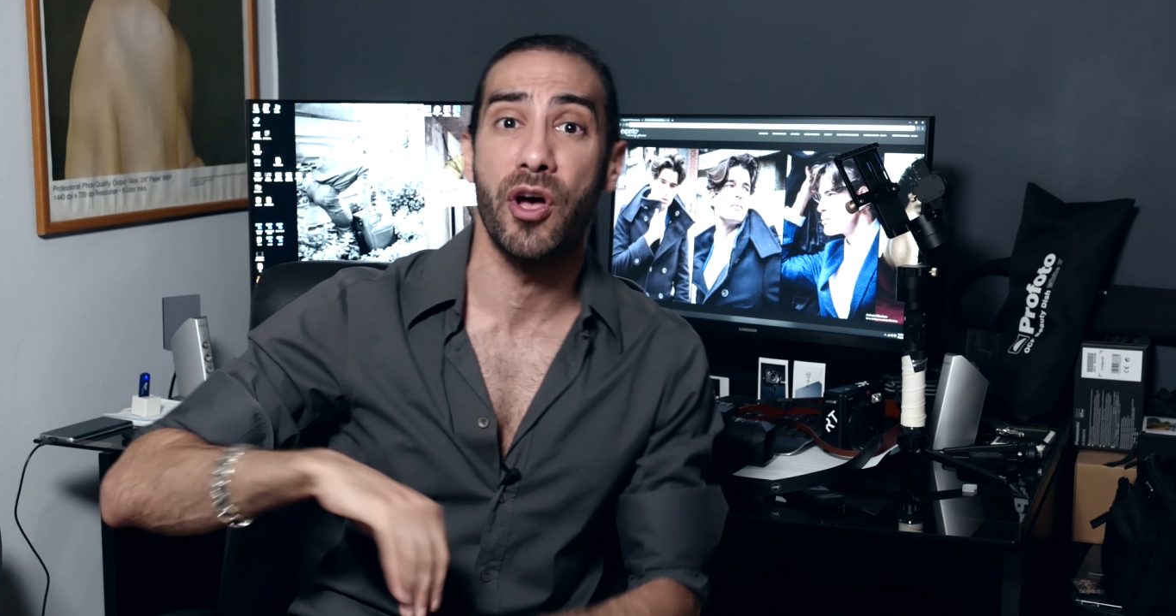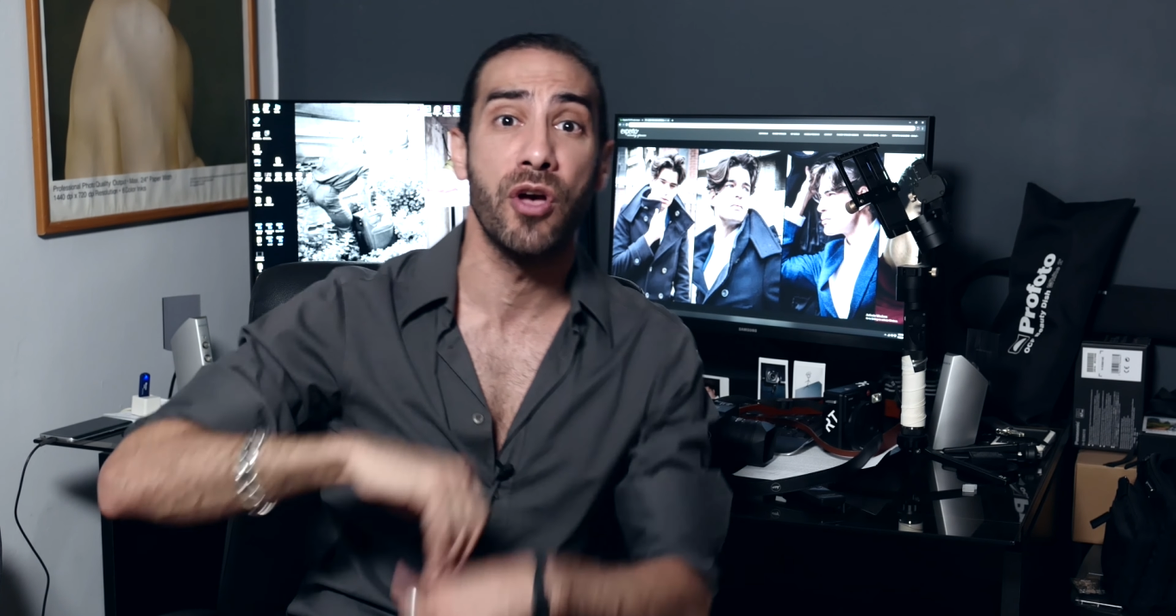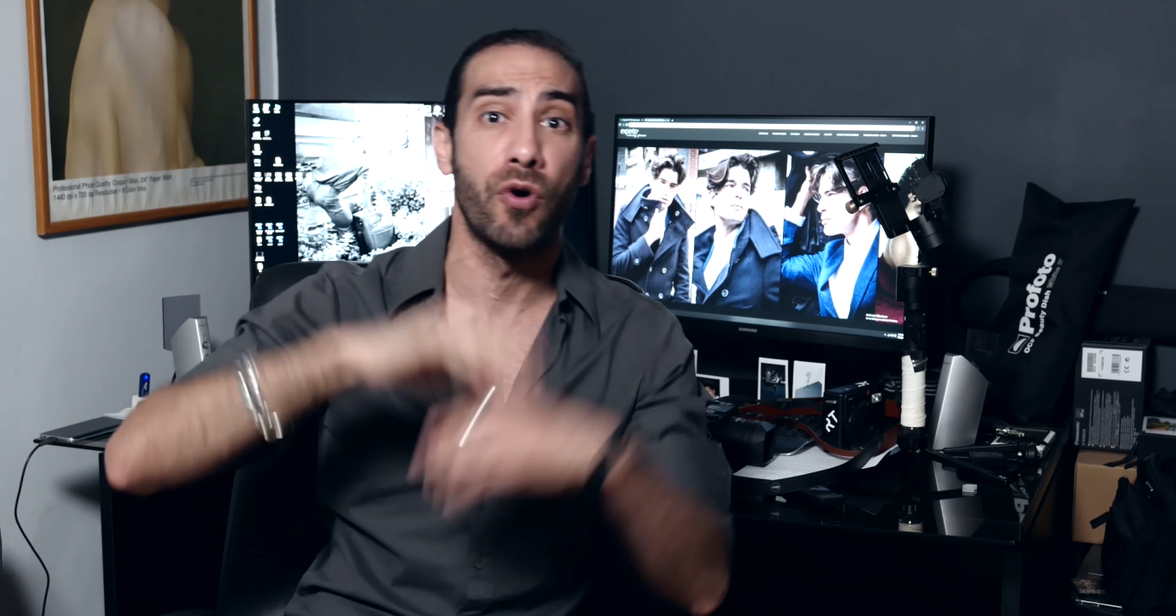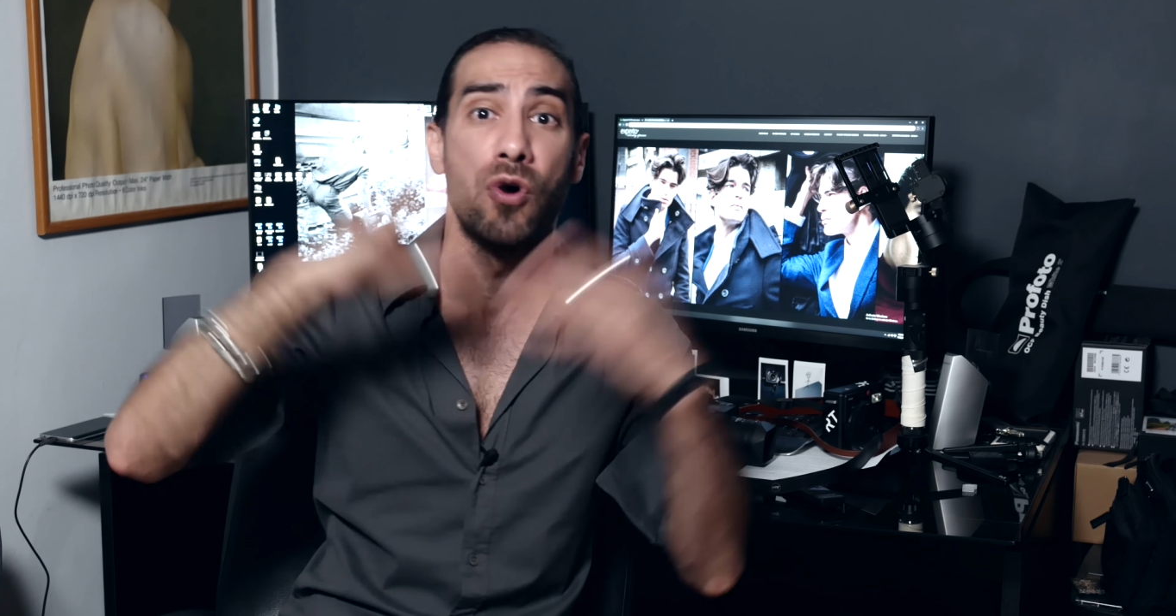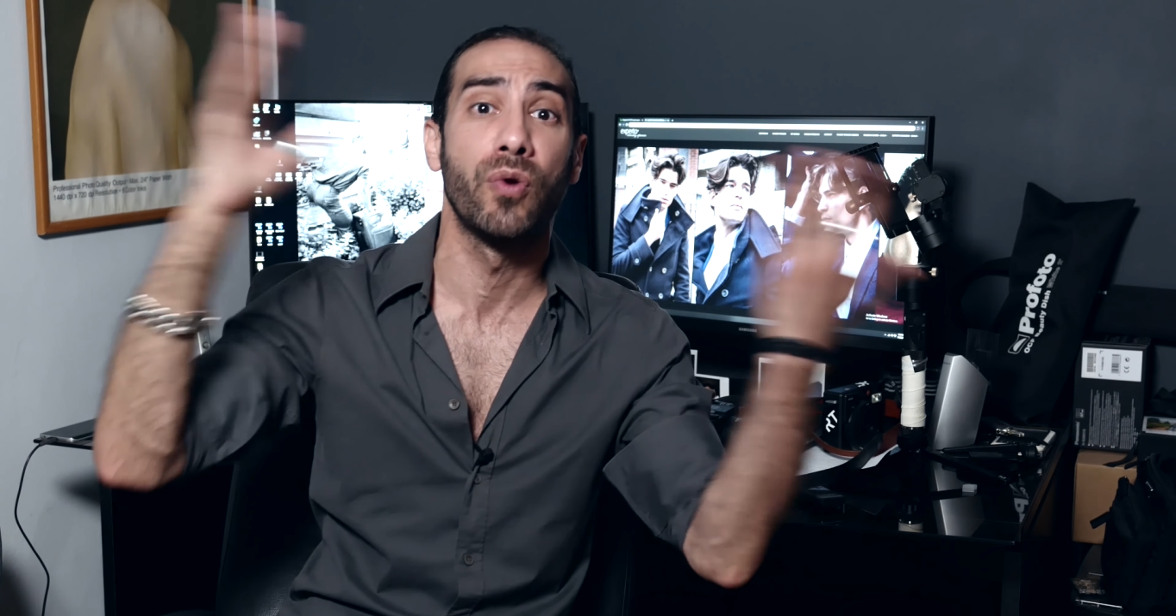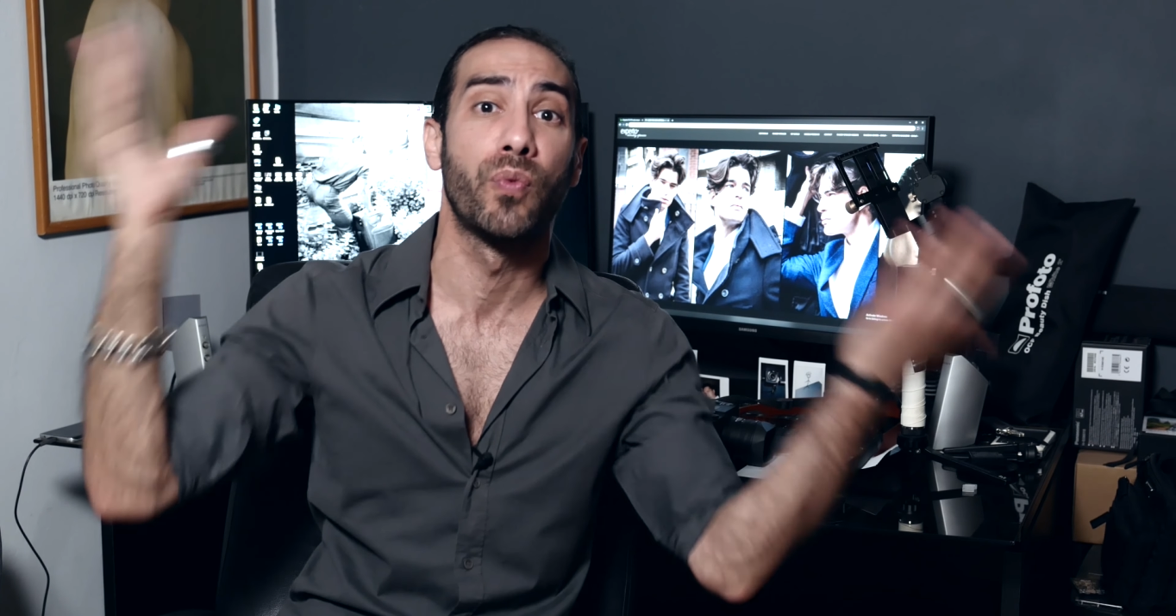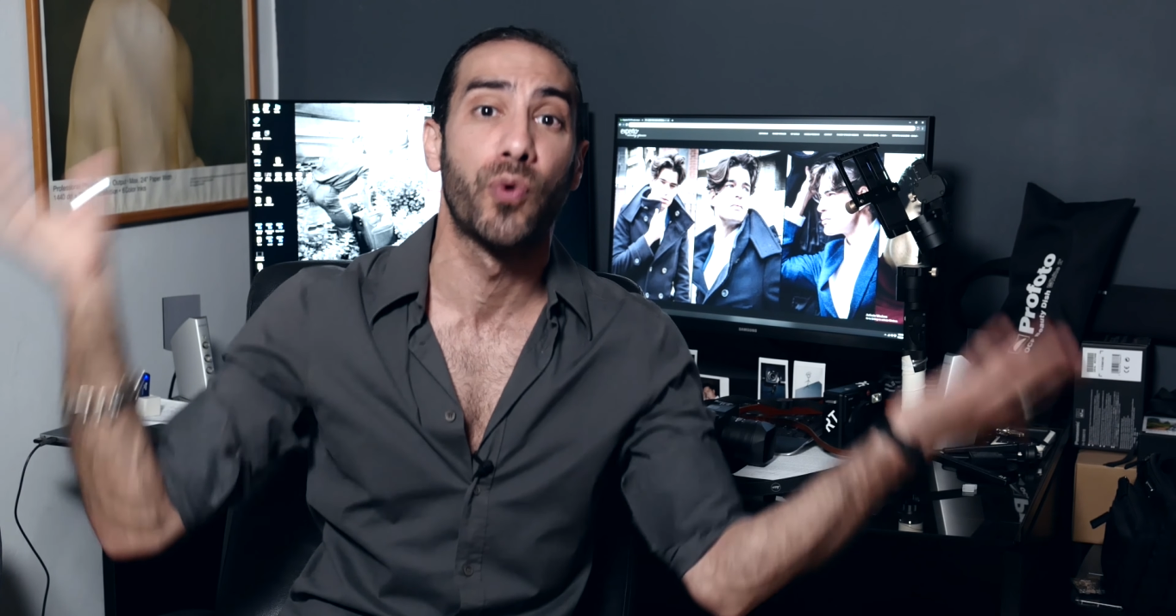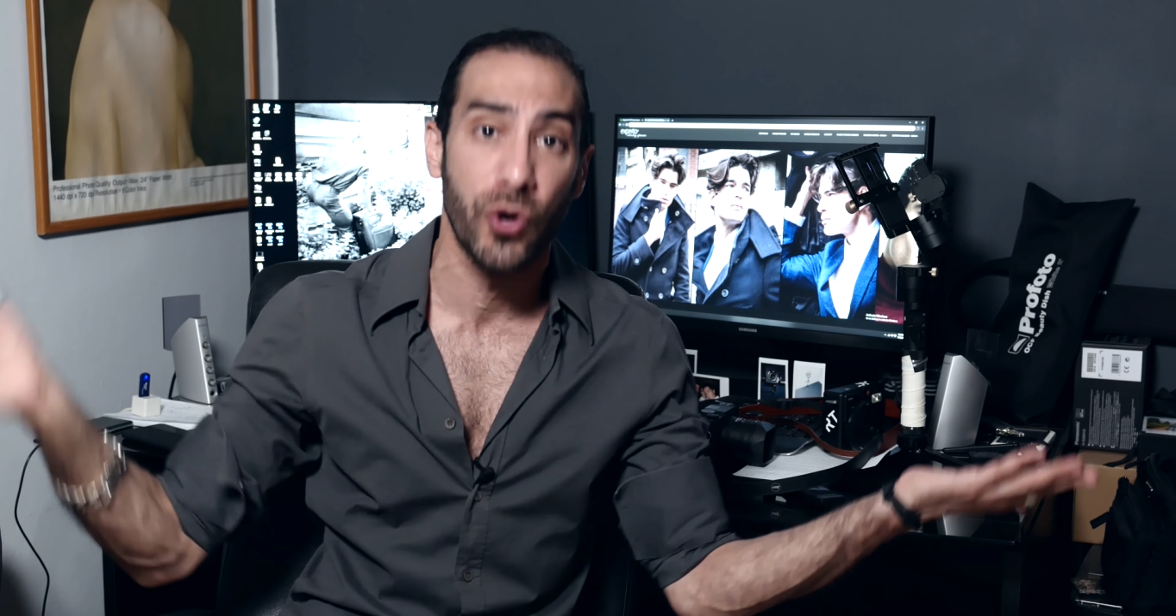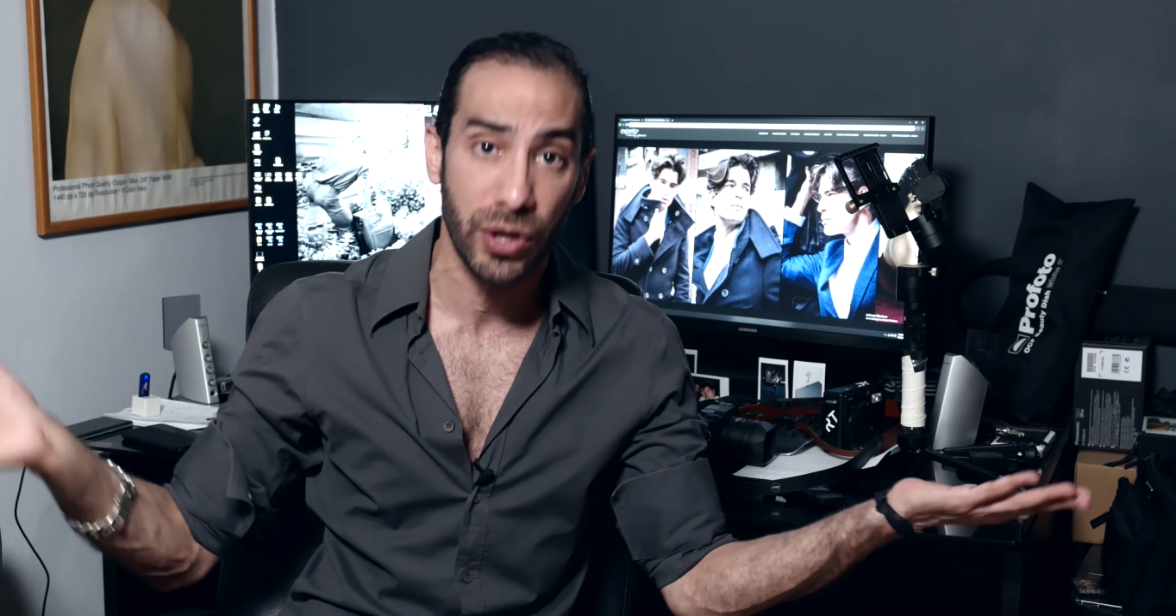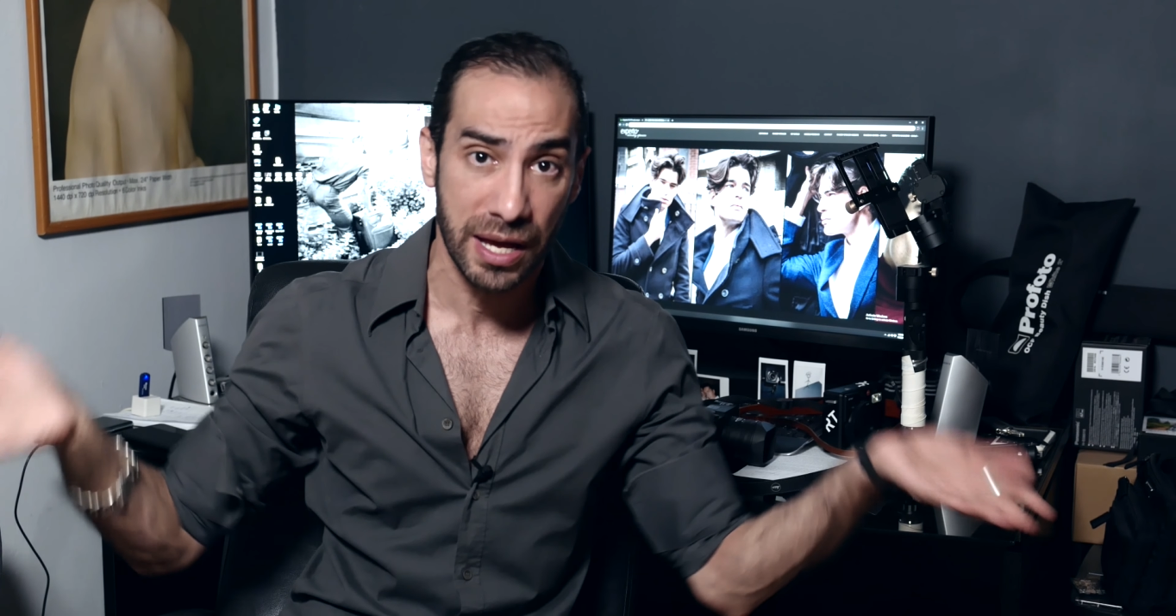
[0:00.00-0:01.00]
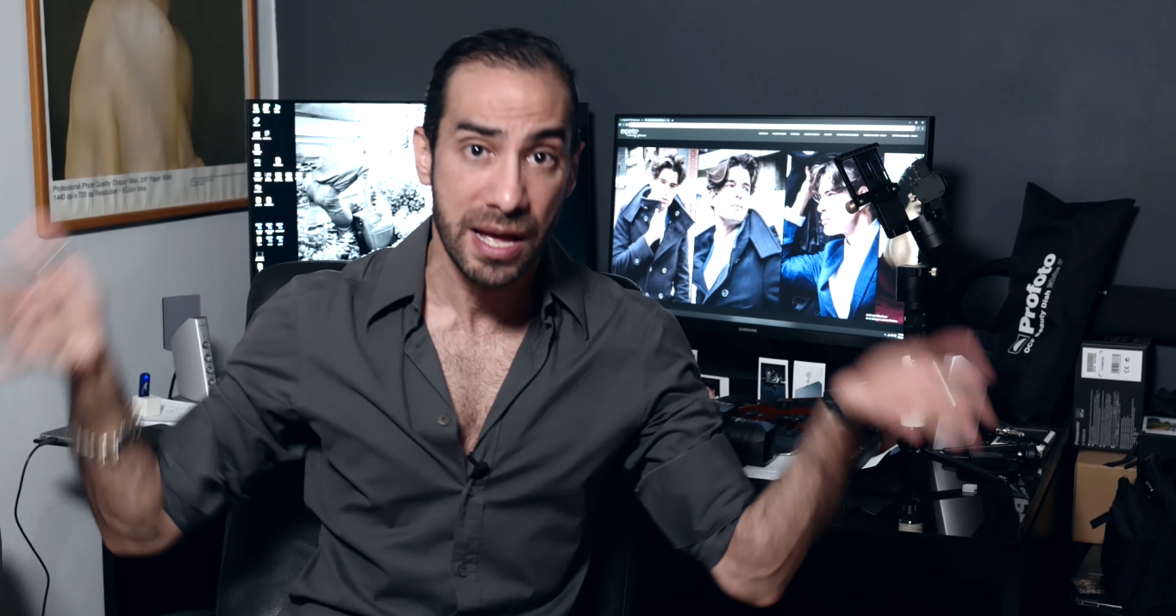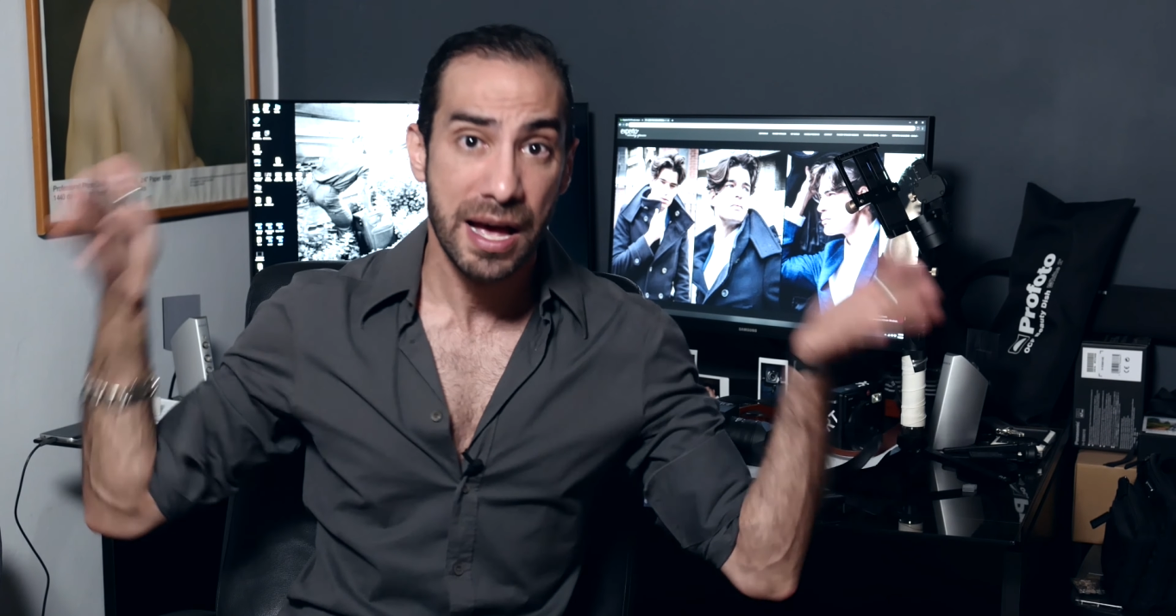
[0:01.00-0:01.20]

all work?